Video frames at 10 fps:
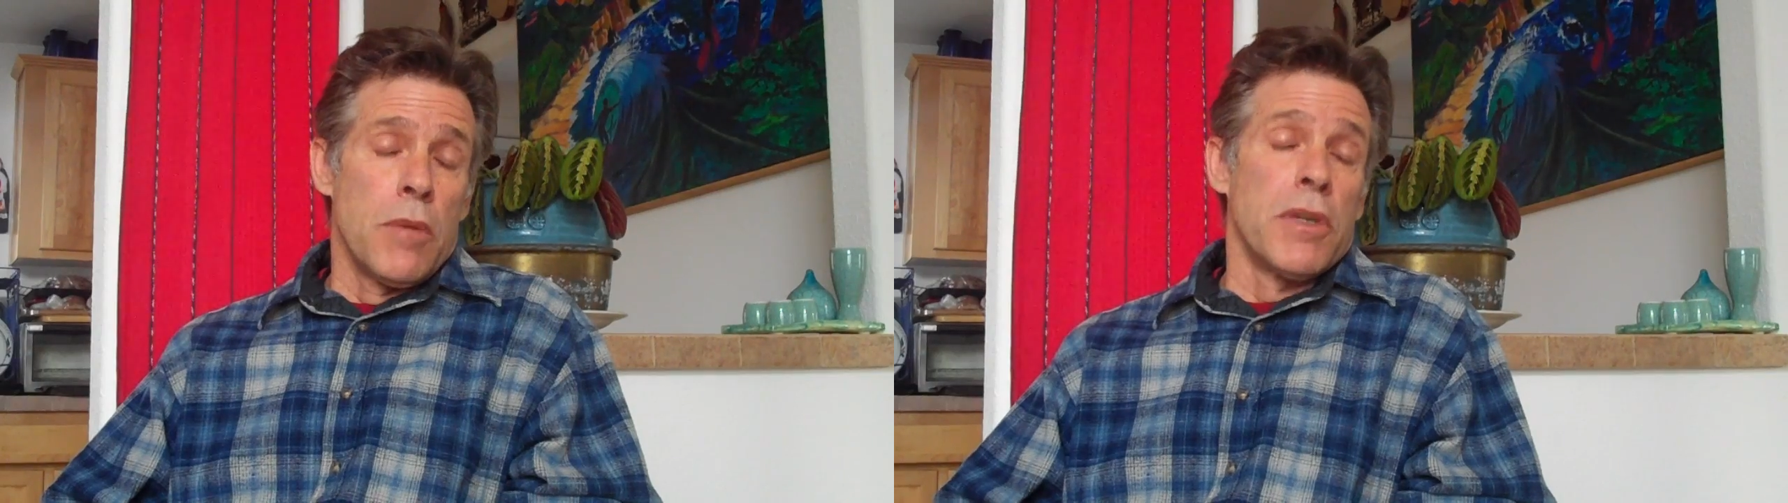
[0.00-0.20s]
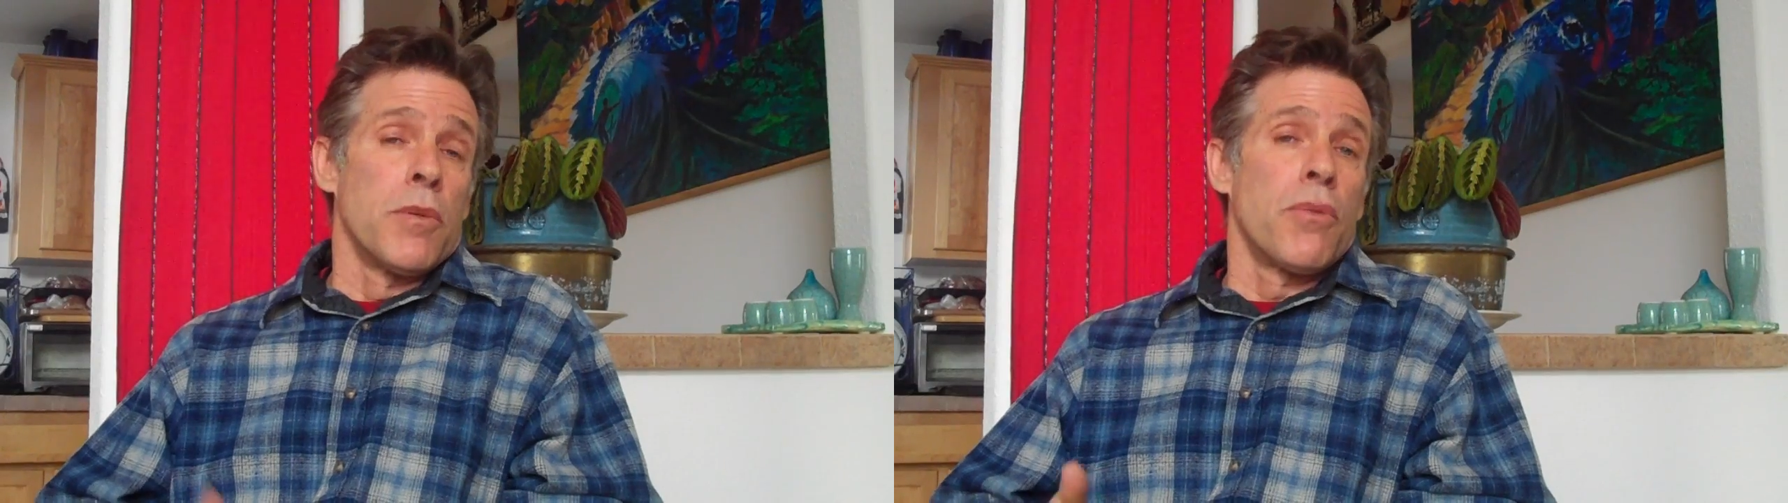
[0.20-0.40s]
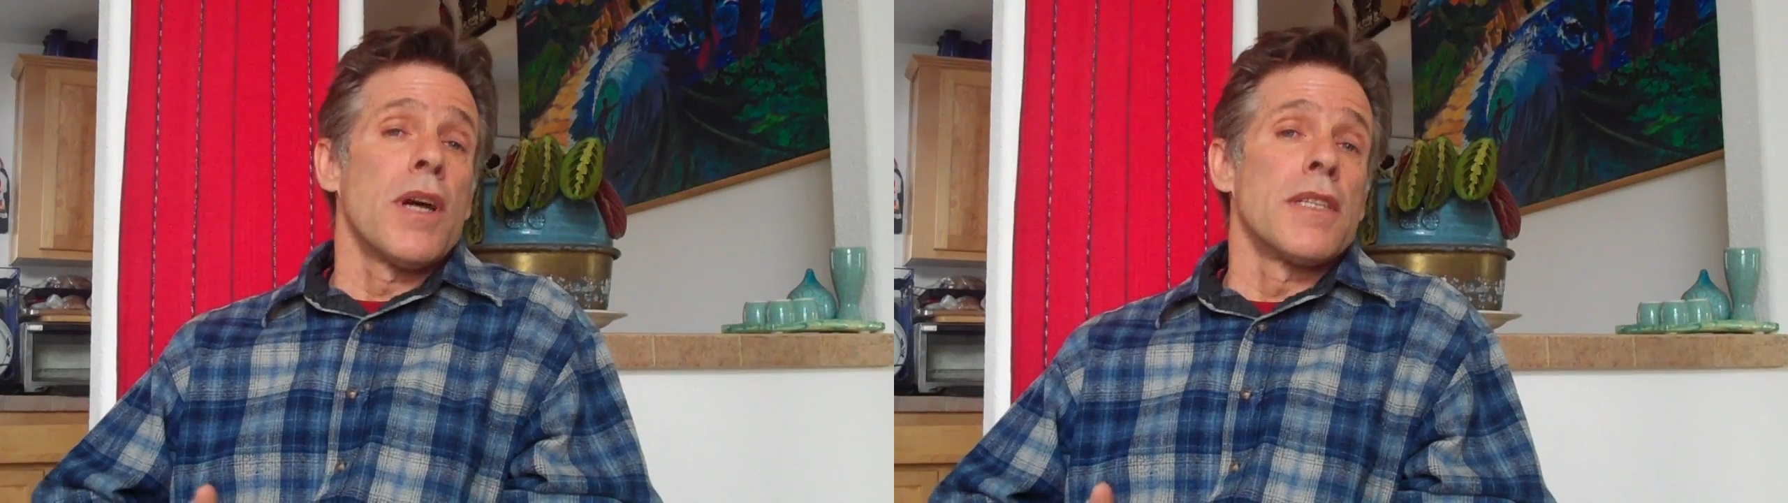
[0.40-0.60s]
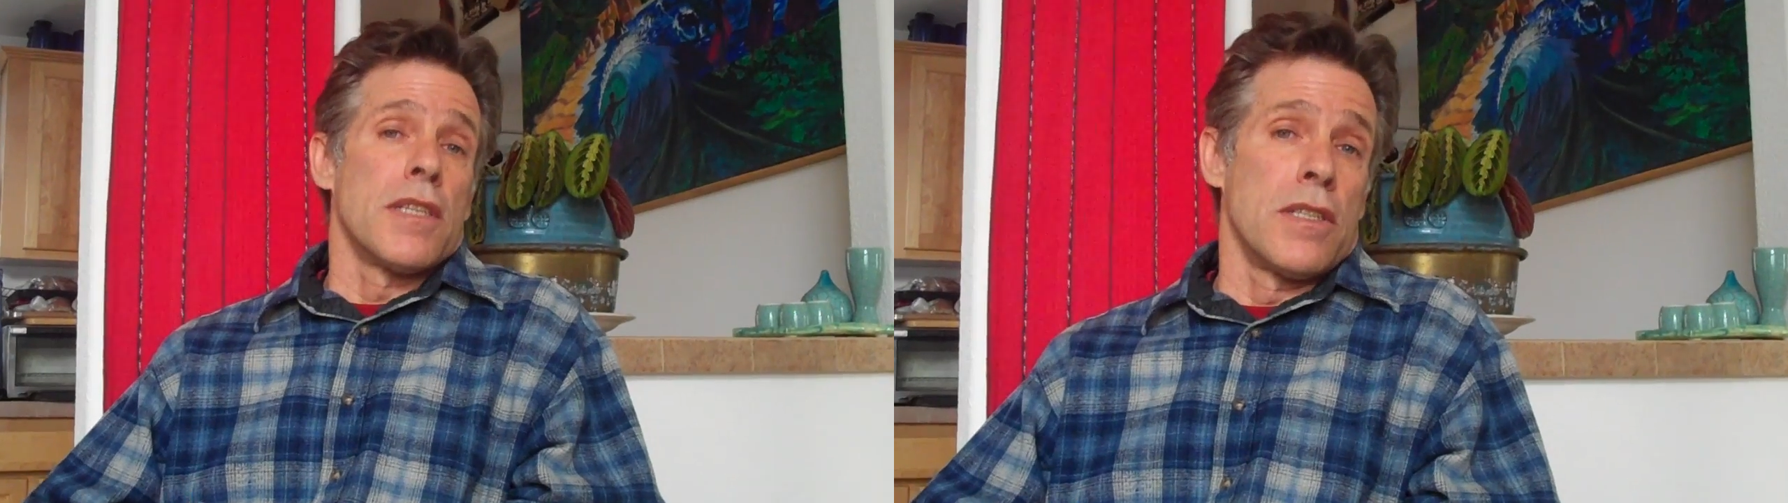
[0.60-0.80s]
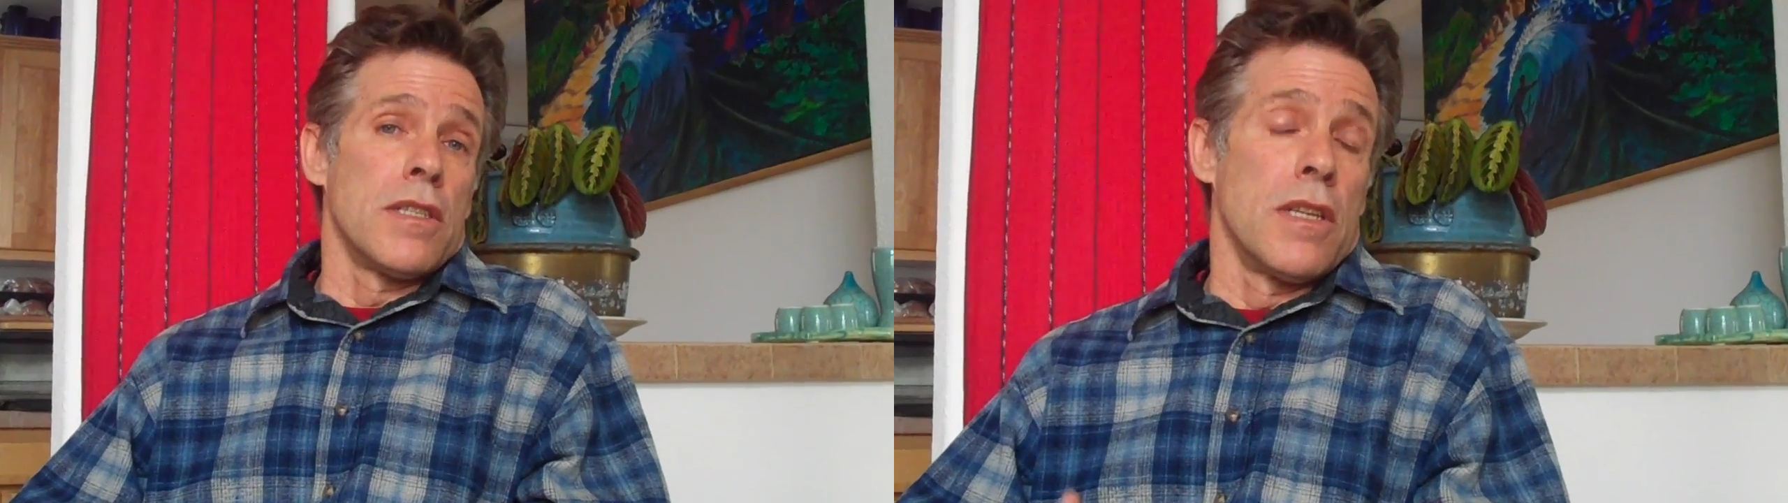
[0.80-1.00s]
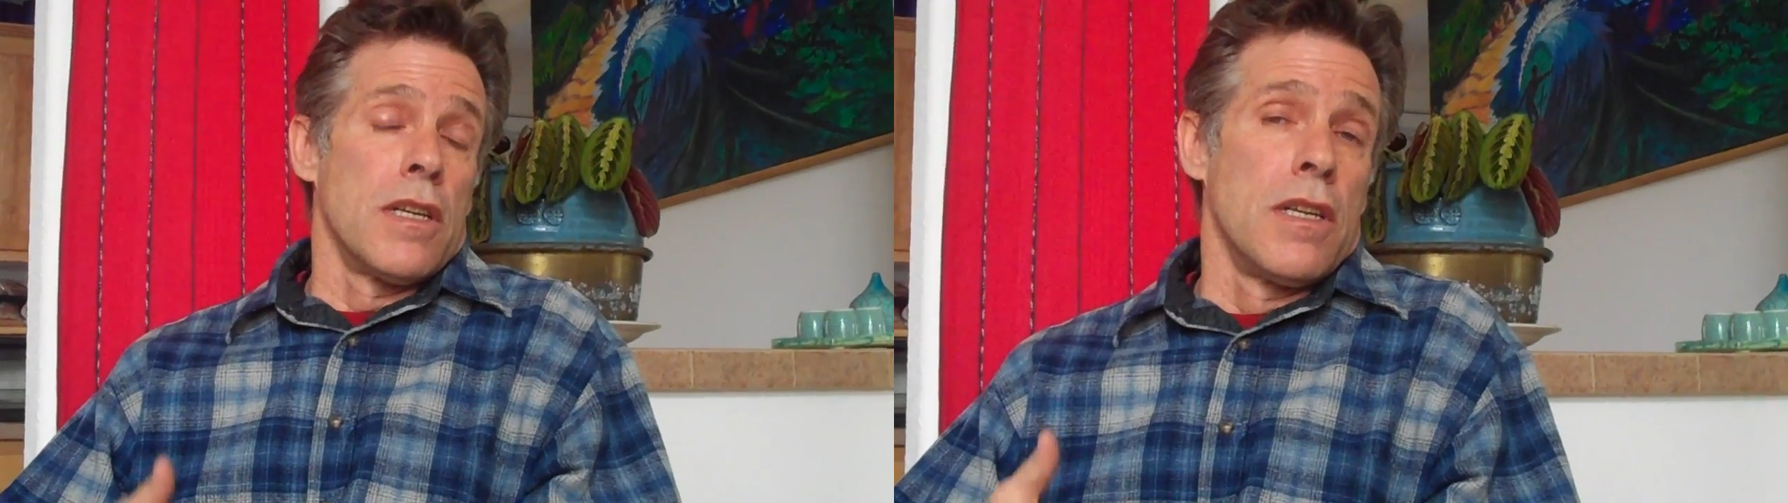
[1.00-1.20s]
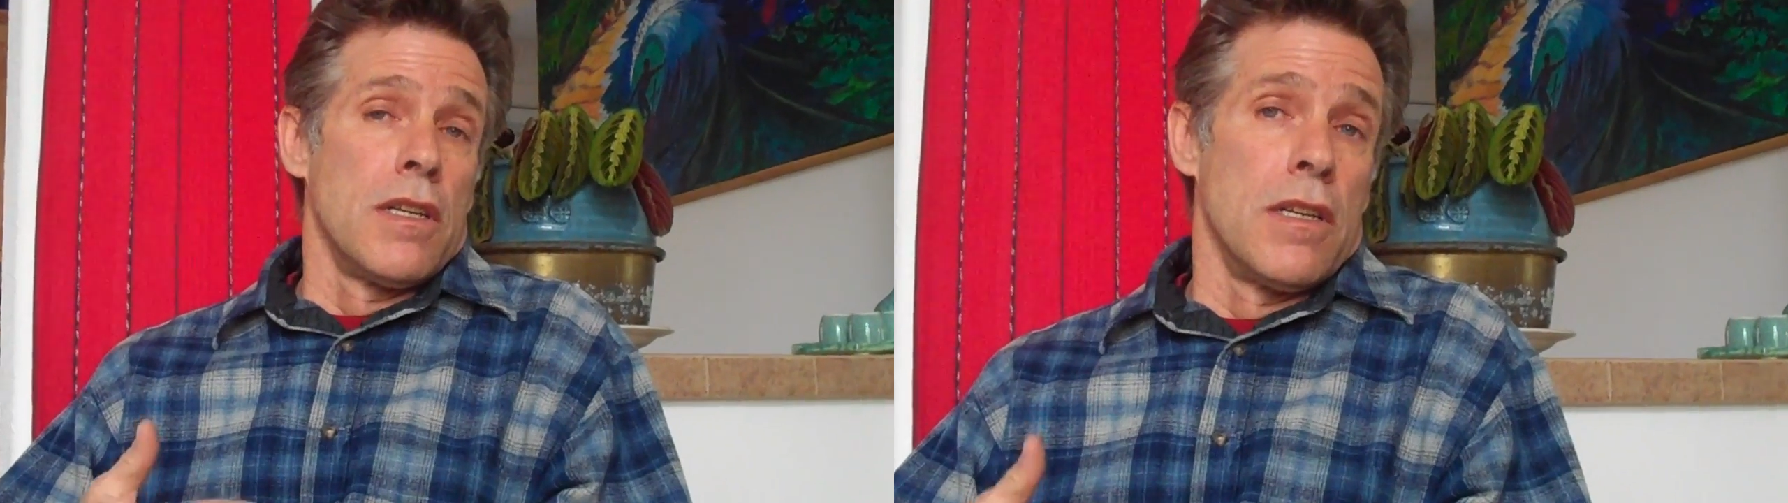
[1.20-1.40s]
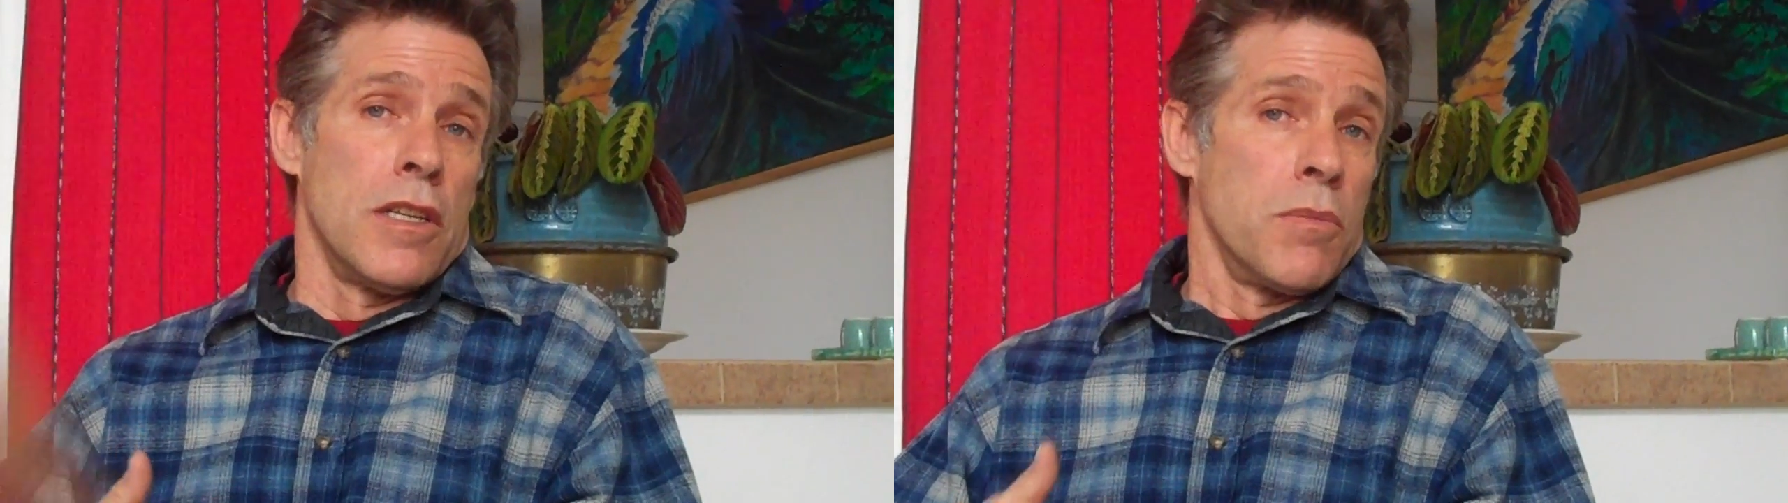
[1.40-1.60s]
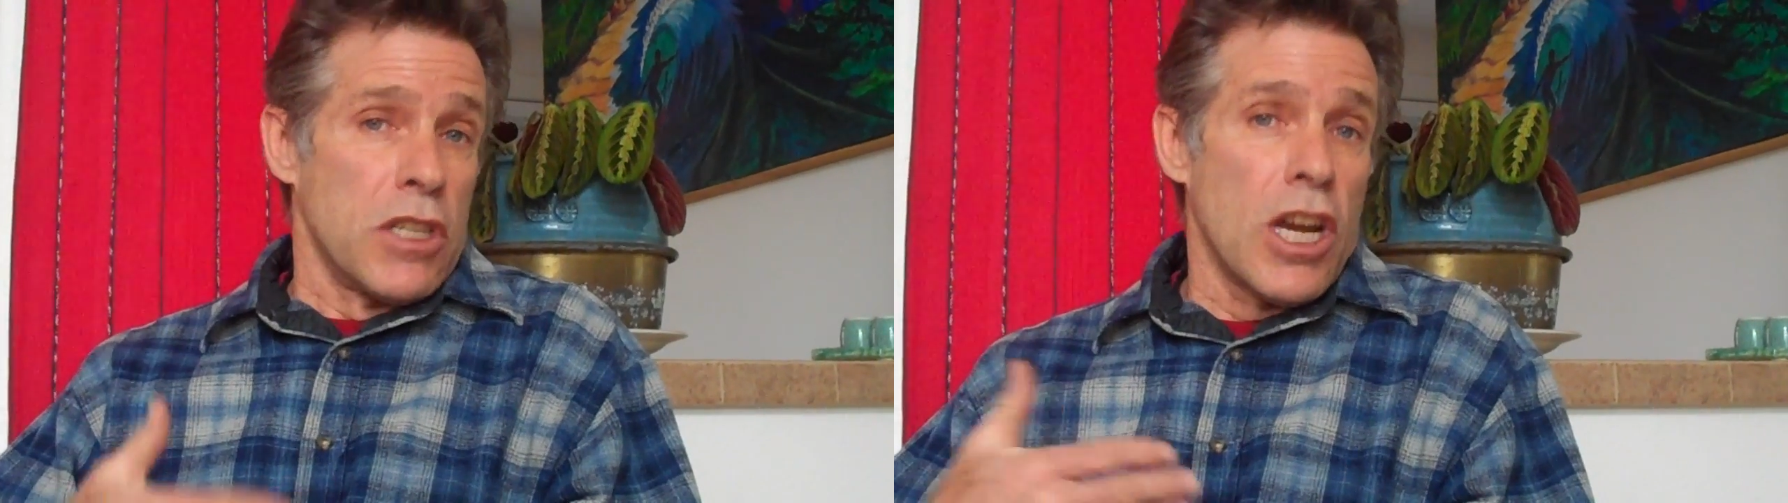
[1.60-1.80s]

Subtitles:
But the price is much